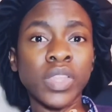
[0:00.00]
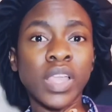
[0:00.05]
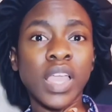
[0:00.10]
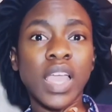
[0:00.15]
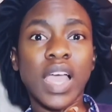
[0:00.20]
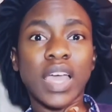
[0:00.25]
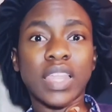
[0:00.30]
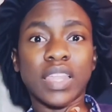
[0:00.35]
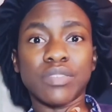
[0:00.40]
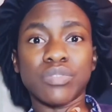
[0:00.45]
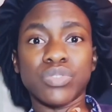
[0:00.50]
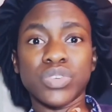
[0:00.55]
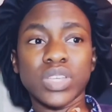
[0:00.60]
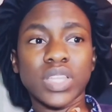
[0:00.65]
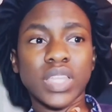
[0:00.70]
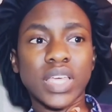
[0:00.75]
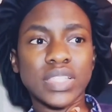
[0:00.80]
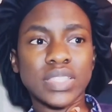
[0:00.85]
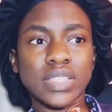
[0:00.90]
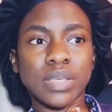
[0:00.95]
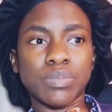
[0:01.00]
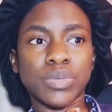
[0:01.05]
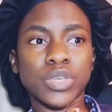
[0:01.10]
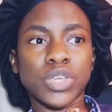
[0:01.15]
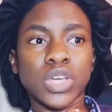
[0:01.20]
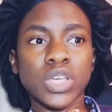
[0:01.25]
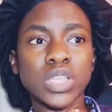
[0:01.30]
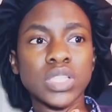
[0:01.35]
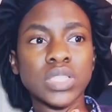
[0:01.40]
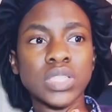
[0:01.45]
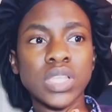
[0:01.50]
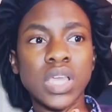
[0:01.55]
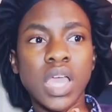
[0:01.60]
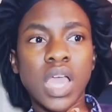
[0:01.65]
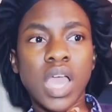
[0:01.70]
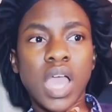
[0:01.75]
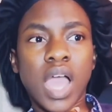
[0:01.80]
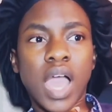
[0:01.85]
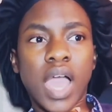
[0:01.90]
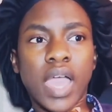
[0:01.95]
And I've realized that because
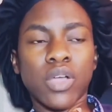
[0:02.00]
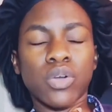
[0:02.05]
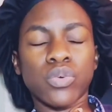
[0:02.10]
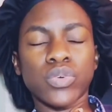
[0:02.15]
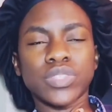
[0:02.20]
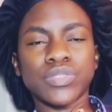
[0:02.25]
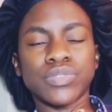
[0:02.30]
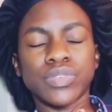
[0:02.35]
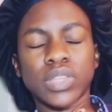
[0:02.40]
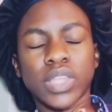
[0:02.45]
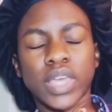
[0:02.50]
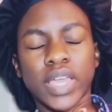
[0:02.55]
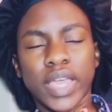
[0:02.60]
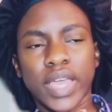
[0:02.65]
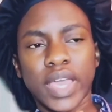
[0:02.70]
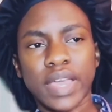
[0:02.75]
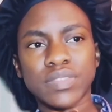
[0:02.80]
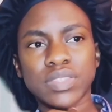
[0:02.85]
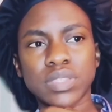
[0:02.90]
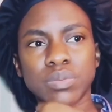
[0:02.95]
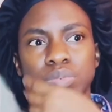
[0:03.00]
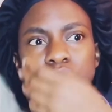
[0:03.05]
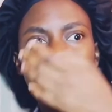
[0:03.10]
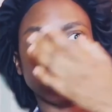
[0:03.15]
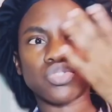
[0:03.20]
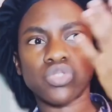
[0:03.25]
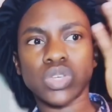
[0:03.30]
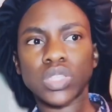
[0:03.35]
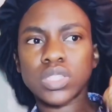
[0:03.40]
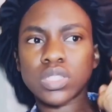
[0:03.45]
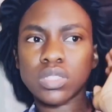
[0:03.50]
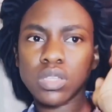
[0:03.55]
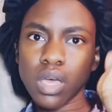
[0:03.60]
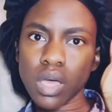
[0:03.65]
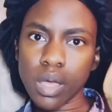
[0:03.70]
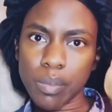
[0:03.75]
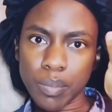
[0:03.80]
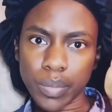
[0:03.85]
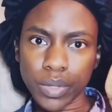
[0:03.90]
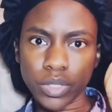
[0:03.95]
I always feel like I have to be dressed
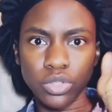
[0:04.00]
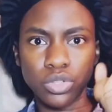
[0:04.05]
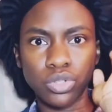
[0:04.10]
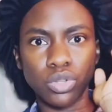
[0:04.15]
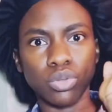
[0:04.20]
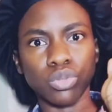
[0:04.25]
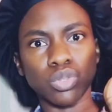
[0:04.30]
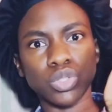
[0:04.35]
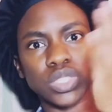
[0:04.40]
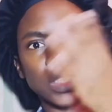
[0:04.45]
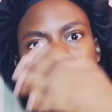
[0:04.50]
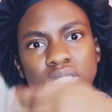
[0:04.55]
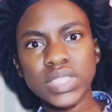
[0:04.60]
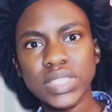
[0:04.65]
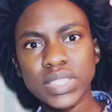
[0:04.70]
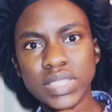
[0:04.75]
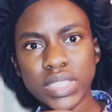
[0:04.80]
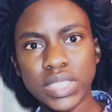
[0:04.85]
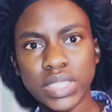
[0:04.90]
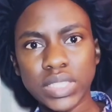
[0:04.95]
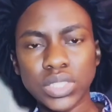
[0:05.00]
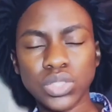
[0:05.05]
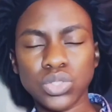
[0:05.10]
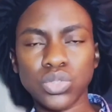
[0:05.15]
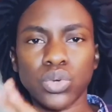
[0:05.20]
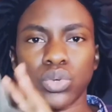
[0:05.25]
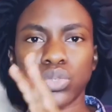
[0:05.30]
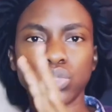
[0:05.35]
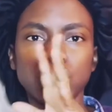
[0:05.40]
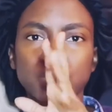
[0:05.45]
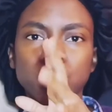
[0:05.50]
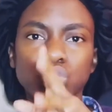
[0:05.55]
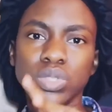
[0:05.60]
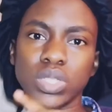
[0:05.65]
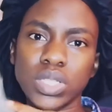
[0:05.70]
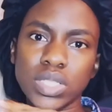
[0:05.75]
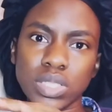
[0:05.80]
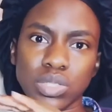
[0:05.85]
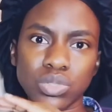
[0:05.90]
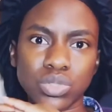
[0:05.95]
up and, you know, look decent or do
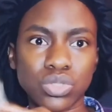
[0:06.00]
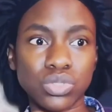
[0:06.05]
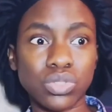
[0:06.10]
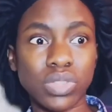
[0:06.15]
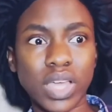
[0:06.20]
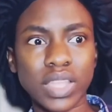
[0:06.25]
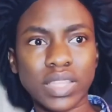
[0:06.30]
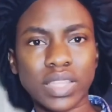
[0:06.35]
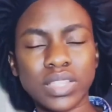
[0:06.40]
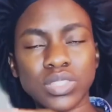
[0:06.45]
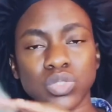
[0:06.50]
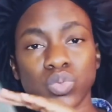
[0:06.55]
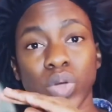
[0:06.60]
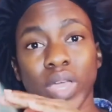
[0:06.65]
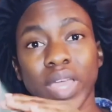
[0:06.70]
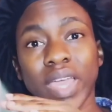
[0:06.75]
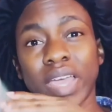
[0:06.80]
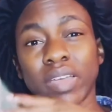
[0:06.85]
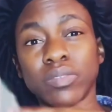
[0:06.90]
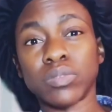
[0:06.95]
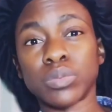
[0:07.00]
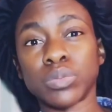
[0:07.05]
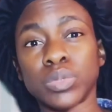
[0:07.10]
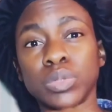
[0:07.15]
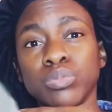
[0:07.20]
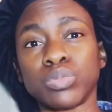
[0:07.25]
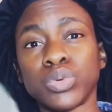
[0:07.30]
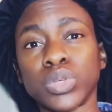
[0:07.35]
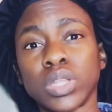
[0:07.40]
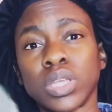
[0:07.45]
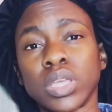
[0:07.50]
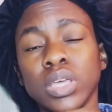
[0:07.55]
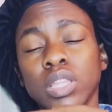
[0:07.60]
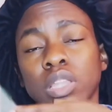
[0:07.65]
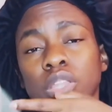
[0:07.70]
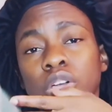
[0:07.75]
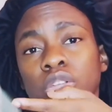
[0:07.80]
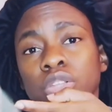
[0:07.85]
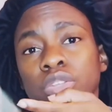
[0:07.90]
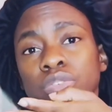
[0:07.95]
this or do that, that's why I haven't been putting a
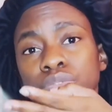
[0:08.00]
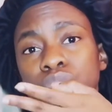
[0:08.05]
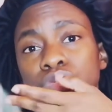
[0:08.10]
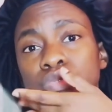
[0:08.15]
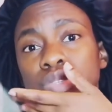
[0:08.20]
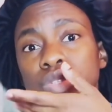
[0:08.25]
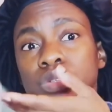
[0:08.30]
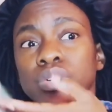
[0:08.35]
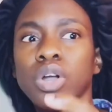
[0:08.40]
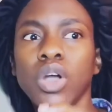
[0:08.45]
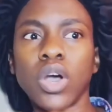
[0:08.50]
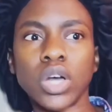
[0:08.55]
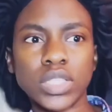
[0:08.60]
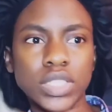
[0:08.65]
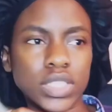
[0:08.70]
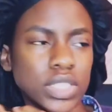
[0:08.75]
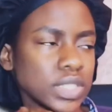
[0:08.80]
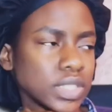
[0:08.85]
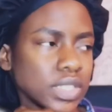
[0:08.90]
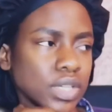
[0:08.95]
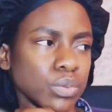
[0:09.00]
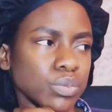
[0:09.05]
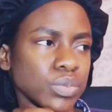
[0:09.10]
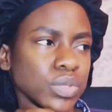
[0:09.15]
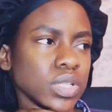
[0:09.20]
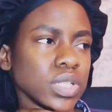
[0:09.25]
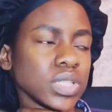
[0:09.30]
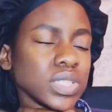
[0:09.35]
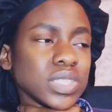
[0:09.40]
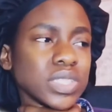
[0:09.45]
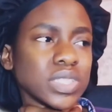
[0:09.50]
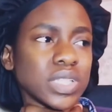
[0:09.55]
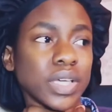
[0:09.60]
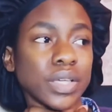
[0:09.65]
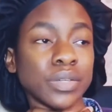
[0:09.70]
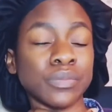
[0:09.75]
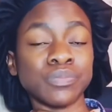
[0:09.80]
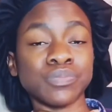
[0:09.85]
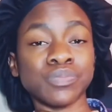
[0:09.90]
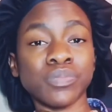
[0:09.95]
lot of real content out, because it's
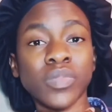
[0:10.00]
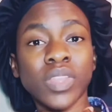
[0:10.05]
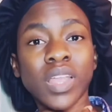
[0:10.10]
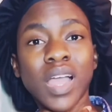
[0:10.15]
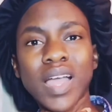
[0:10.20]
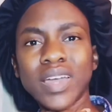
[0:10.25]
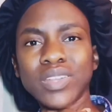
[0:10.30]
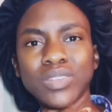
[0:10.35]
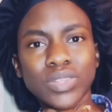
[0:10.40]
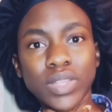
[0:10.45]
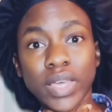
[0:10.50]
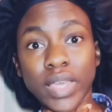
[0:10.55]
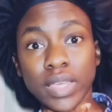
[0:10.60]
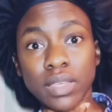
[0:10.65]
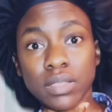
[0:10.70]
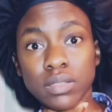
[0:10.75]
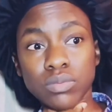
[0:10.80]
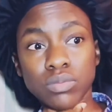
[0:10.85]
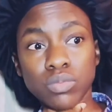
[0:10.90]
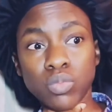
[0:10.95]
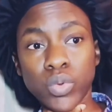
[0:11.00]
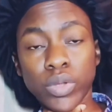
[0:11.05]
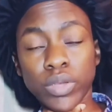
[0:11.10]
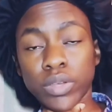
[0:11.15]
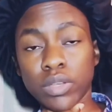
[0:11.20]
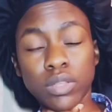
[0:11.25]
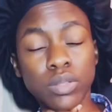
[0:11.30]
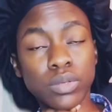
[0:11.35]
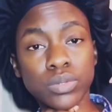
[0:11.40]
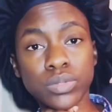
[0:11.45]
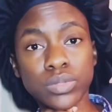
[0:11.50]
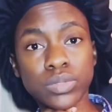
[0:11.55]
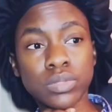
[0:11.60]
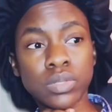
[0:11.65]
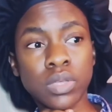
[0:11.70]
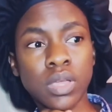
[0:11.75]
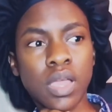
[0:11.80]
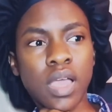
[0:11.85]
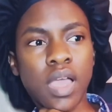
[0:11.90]
like I don't like wearing clothes.